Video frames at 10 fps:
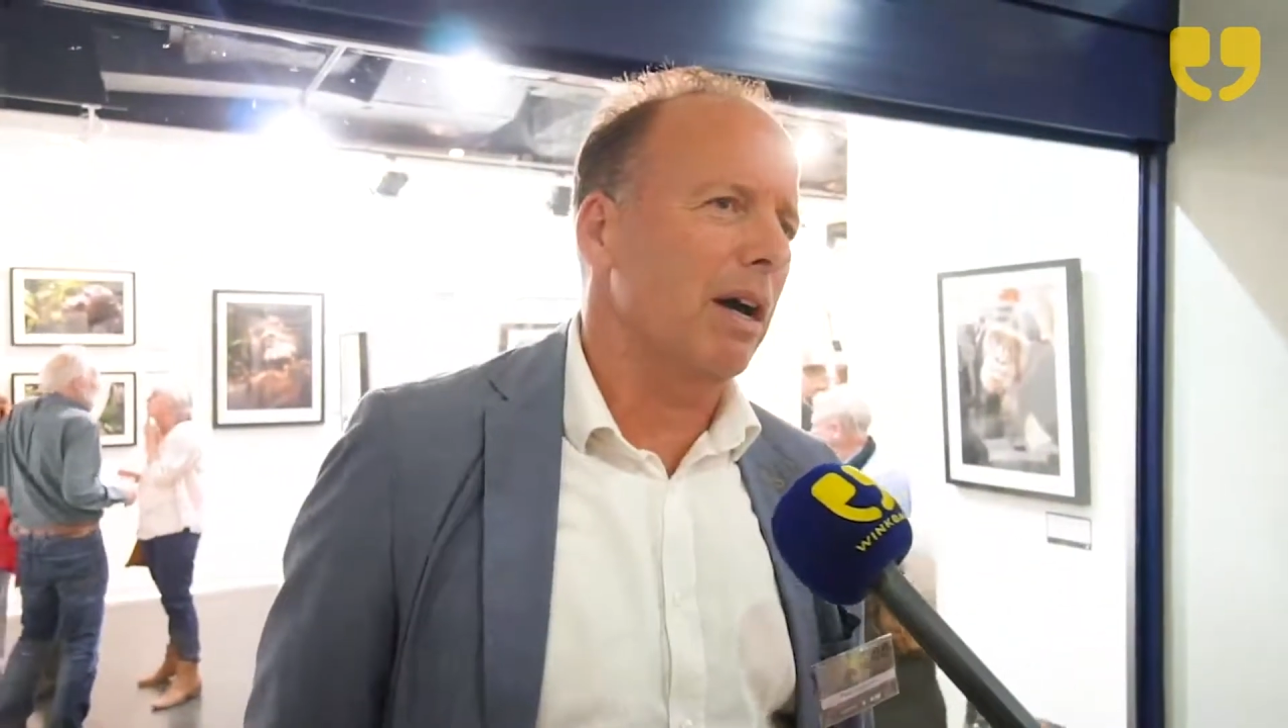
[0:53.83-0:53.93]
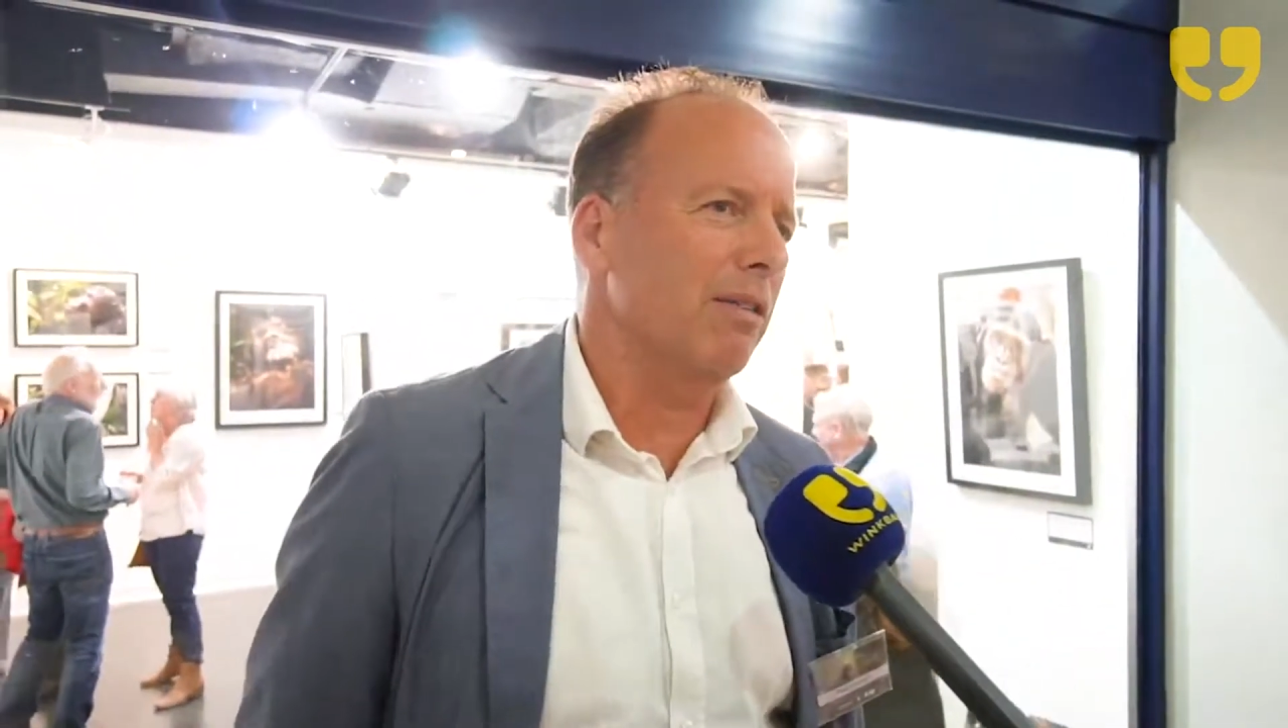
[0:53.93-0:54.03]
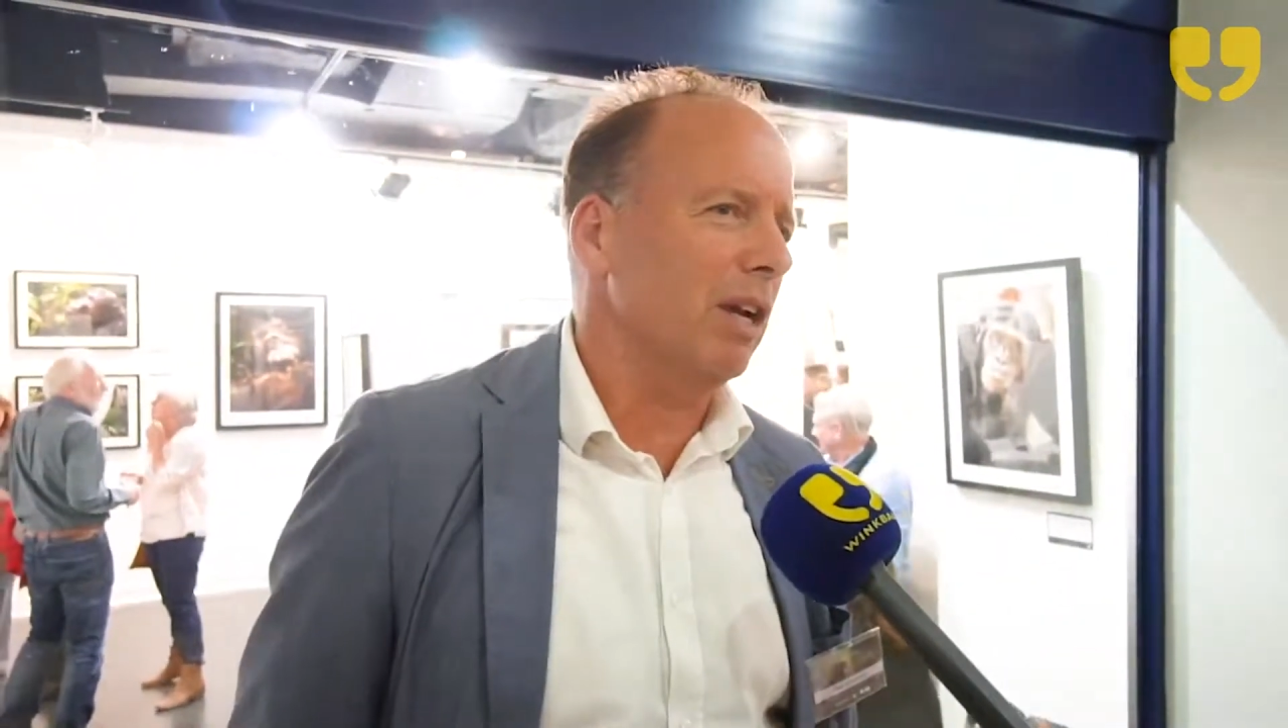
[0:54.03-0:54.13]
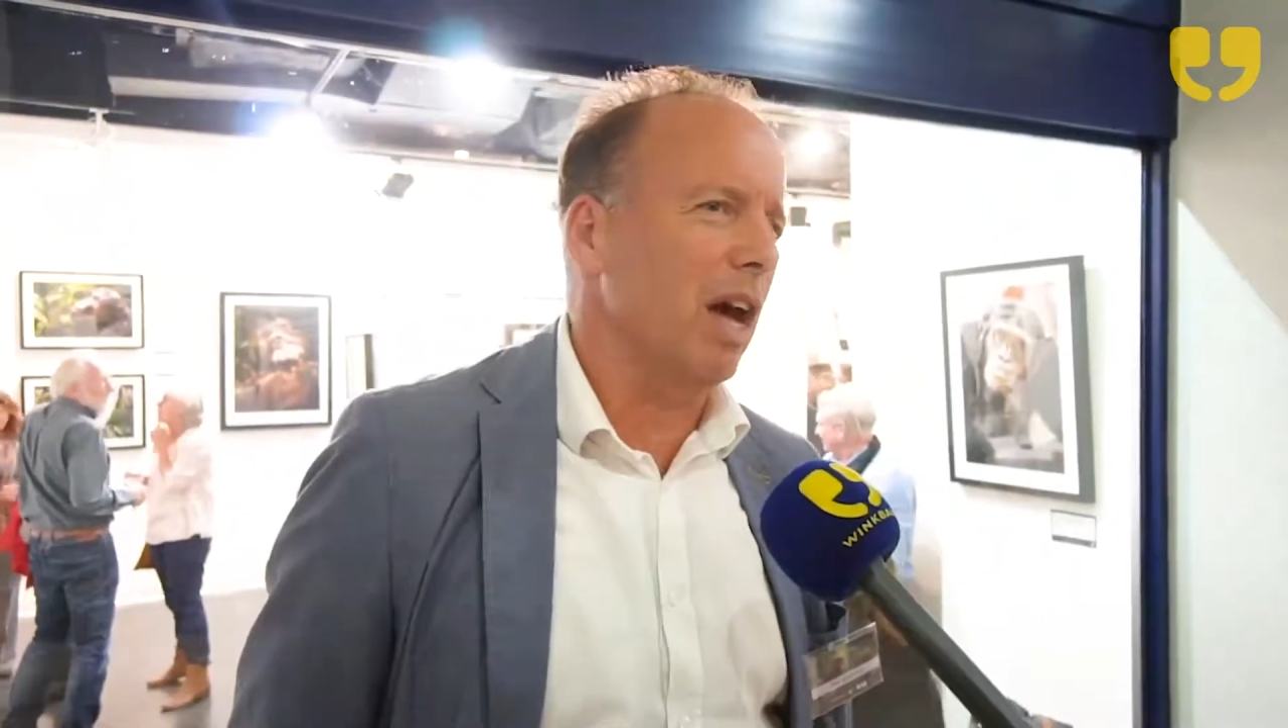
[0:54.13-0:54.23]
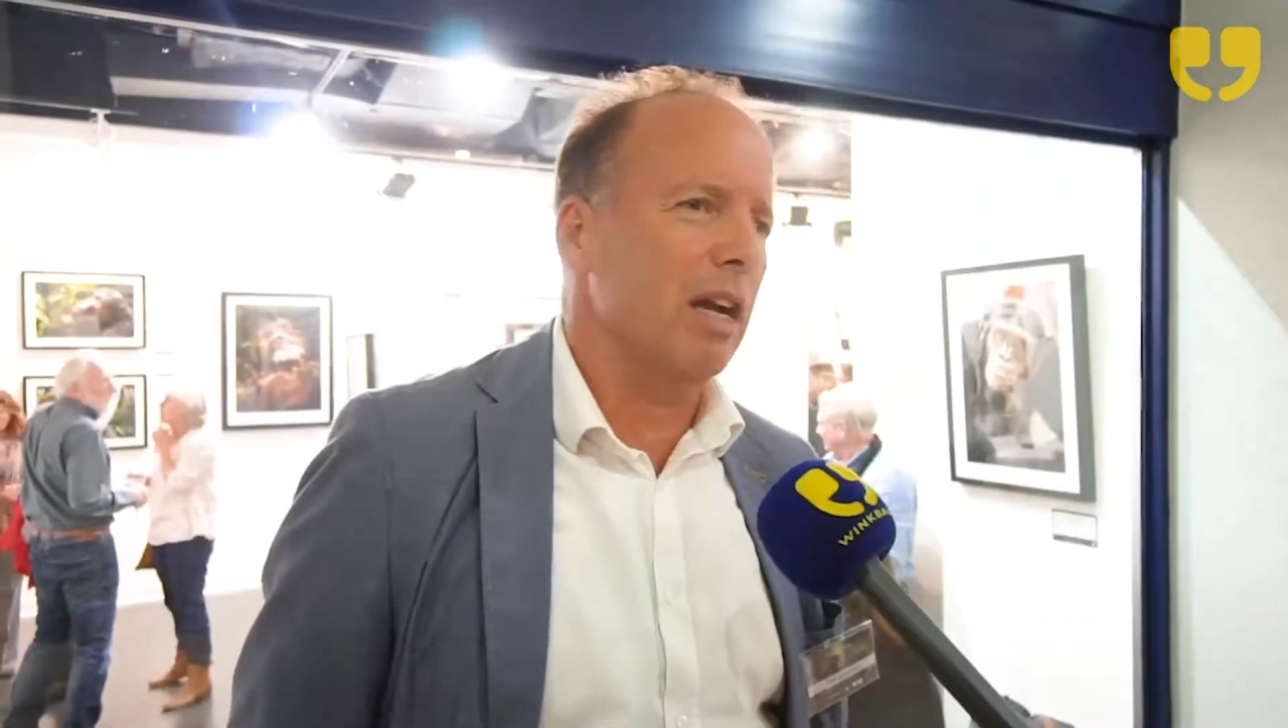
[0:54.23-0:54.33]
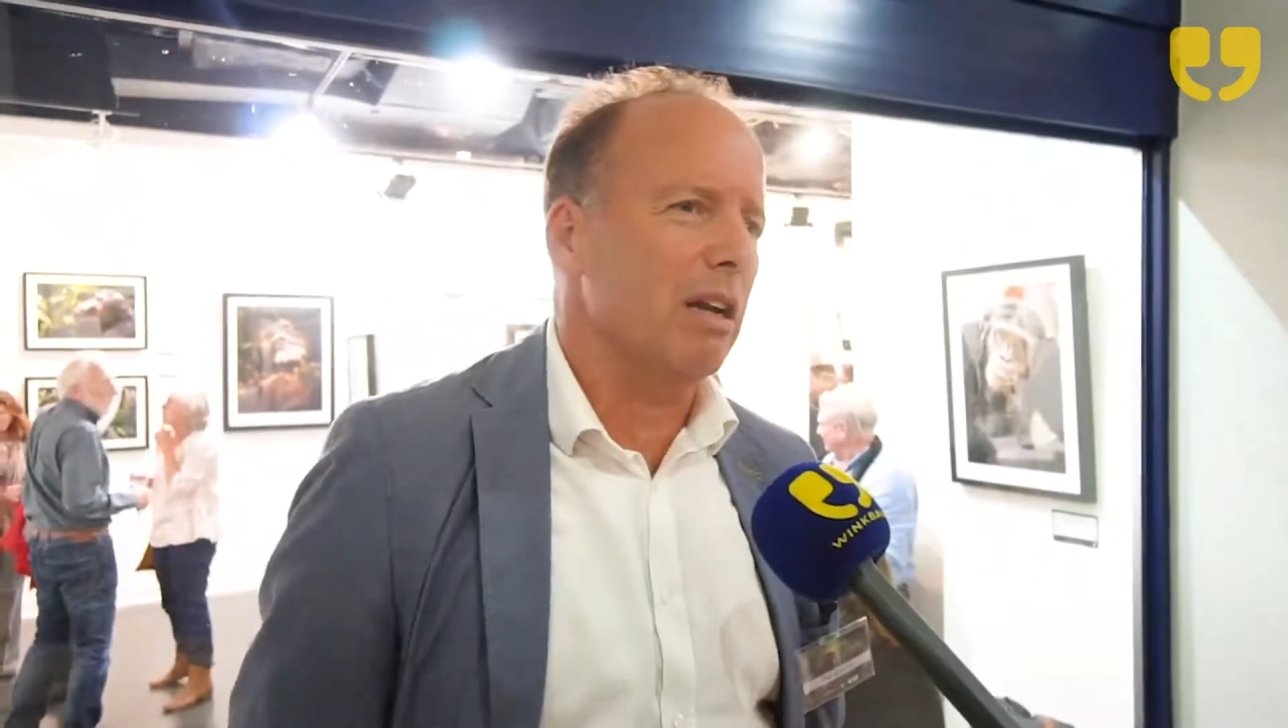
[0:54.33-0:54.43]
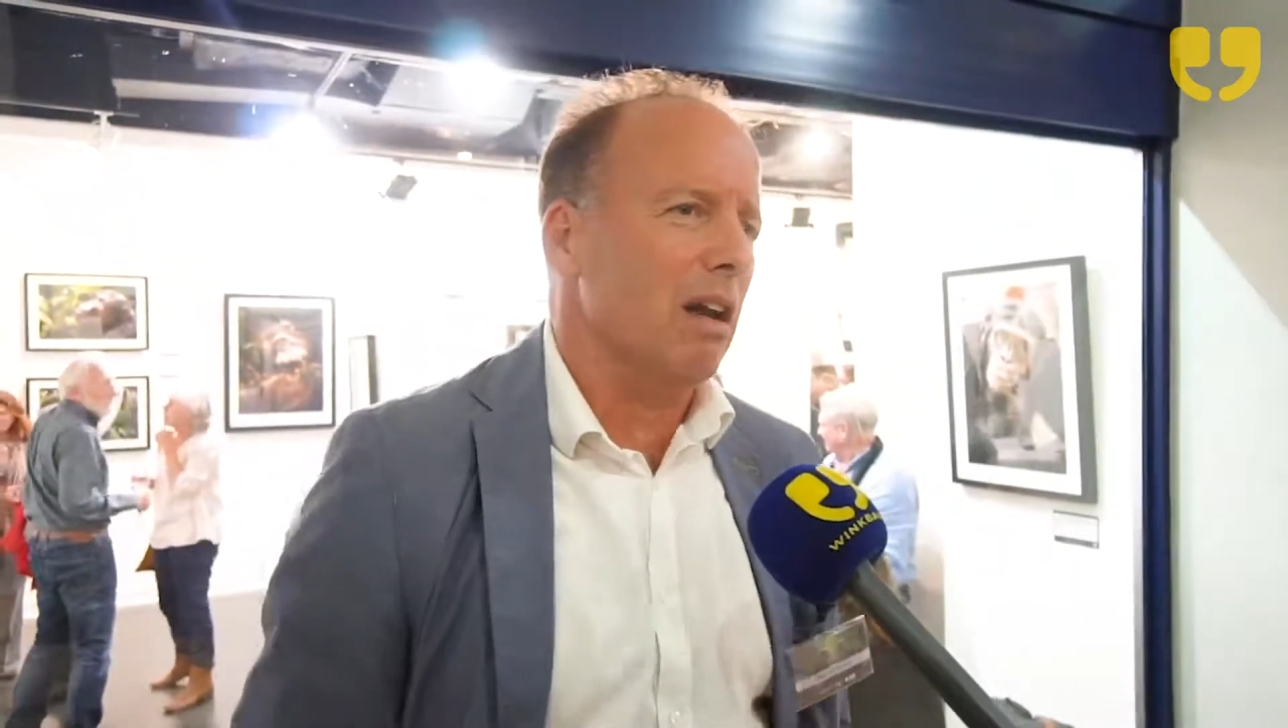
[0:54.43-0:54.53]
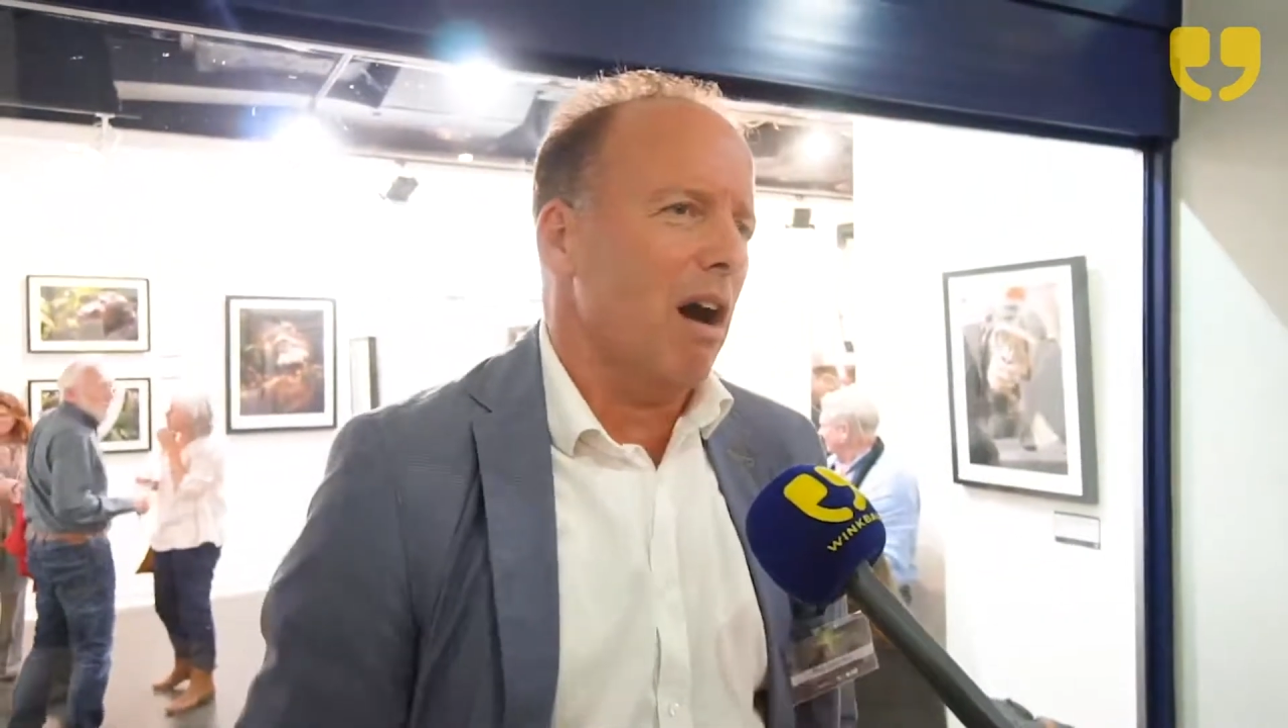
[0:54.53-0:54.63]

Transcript: and